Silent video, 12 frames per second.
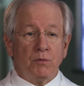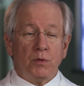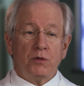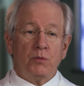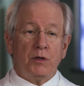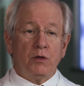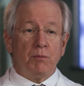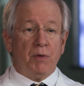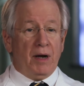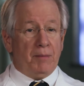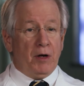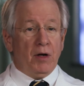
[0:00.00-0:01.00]
which we do
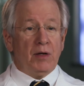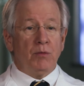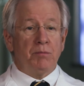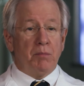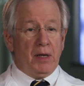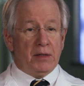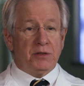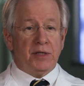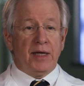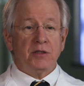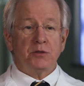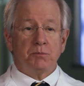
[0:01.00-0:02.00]
primarily with blood
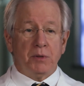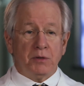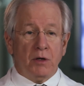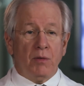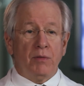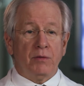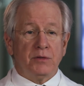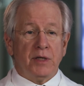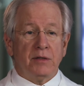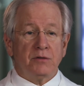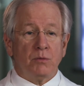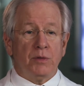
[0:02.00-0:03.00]
tests, but there are other
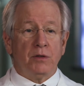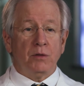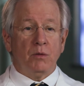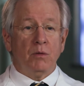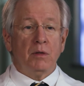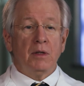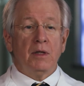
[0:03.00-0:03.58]
tests we do